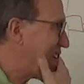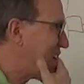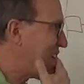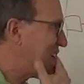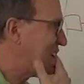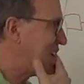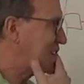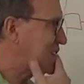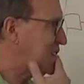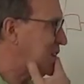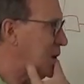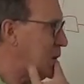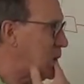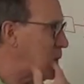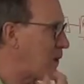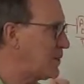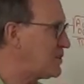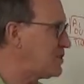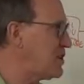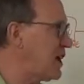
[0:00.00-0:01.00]
And so
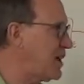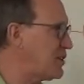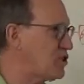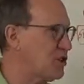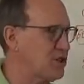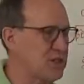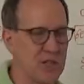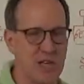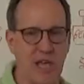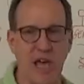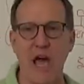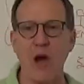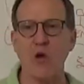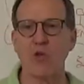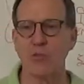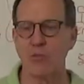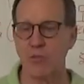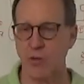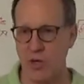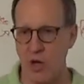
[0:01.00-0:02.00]
it's not just the
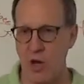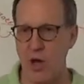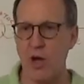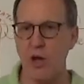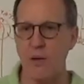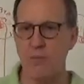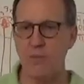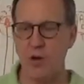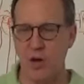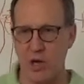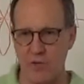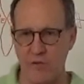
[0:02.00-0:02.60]
outcome